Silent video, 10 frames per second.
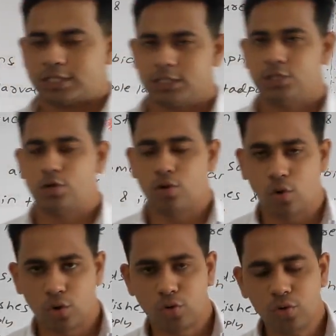as your
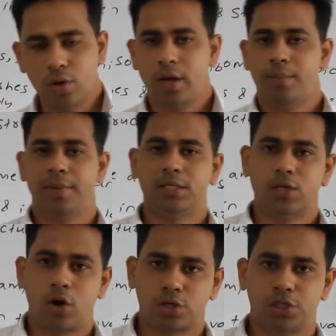O2 means the
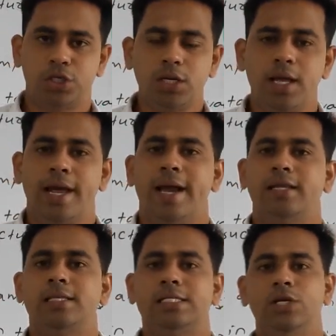oxygen
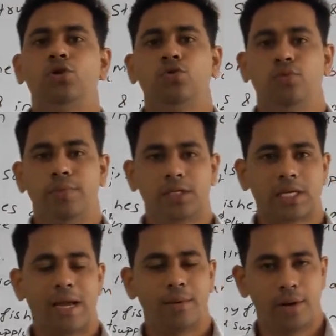and the CO2 means
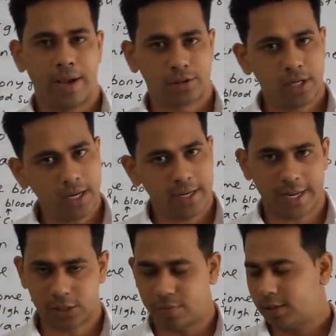carbon dioxide,
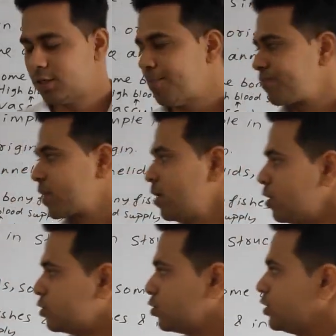takes place.
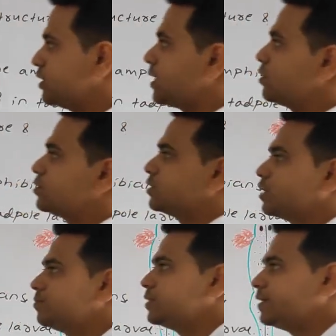So these are
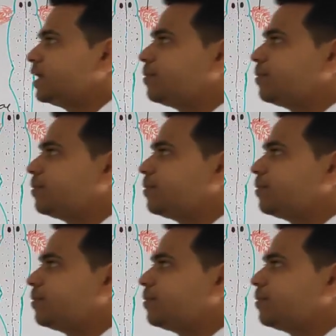some general